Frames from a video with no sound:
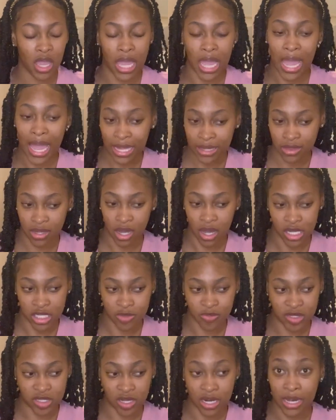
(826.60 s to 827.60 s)
at the
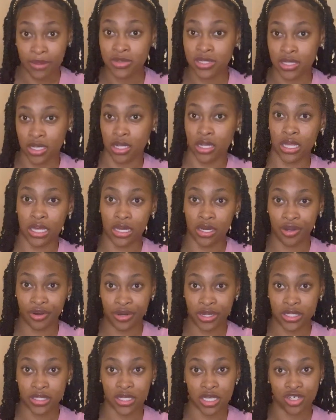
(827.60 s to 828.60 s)
hospital. I'm still in
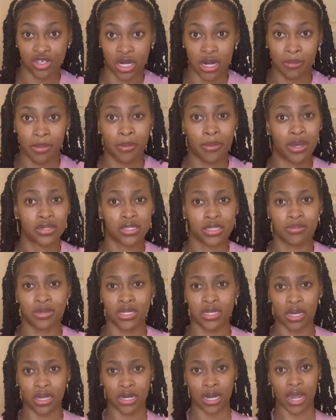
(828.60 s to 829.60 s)
orientation. I'm about to be
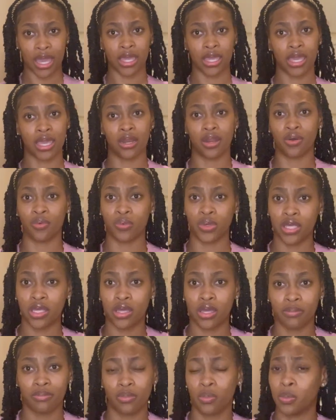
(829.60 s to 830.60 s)
done like in a week.
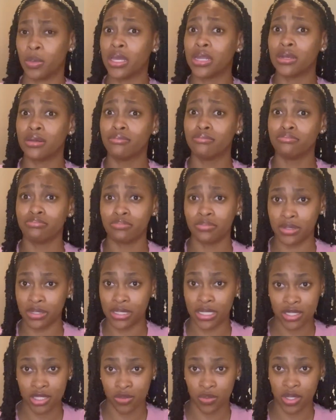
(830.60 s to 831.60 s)
In
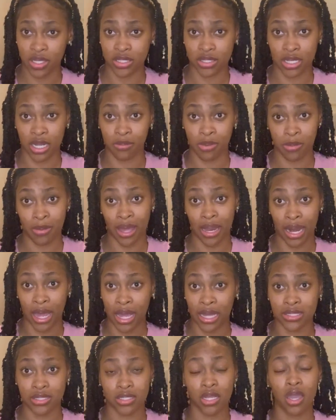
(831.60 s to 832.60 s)
this week is gonna be my
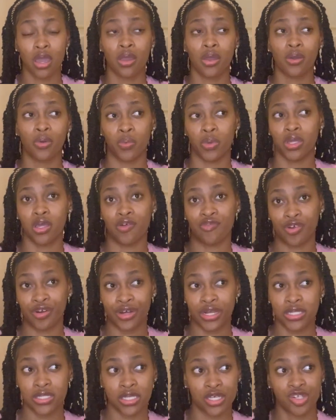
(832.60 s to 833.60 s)
last week of
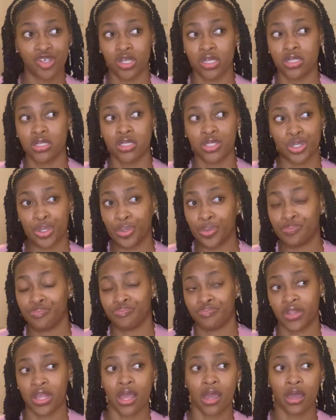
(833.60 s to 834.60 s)
orientation. So
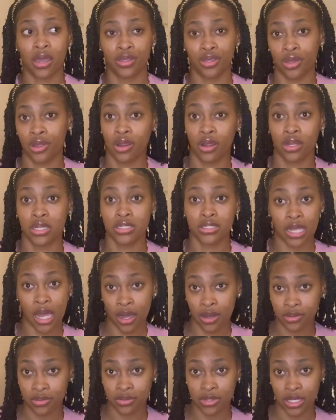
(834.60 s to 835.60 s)
yeah, your girl is
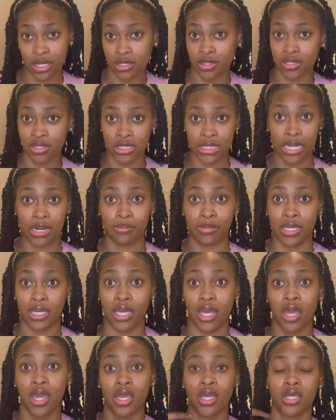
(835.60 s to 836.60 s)
out and she's gonna be
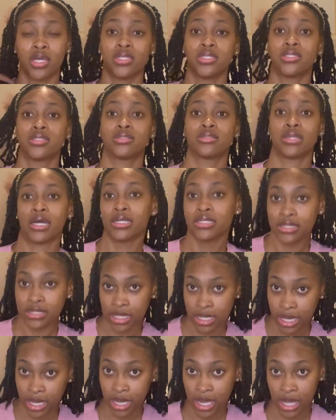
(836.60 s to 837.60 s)

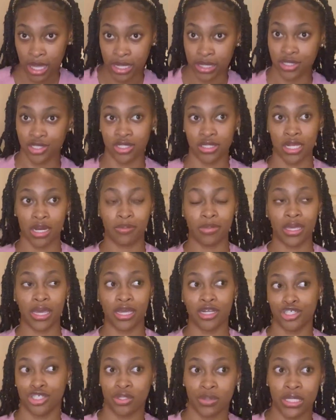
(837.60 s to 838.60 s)
stunting and she's gonna be
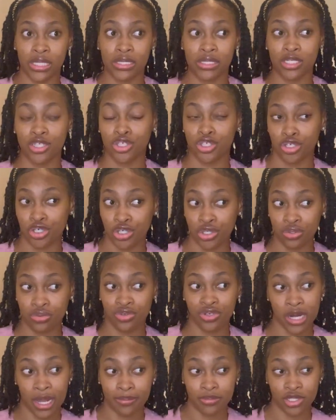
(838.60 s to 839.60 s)
enjoying this new
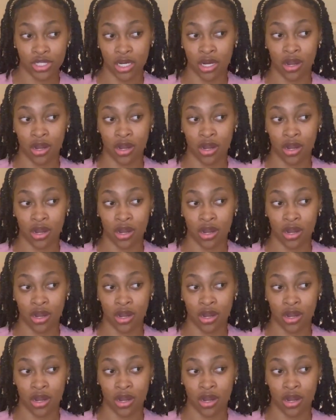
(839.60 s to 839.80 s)
chapter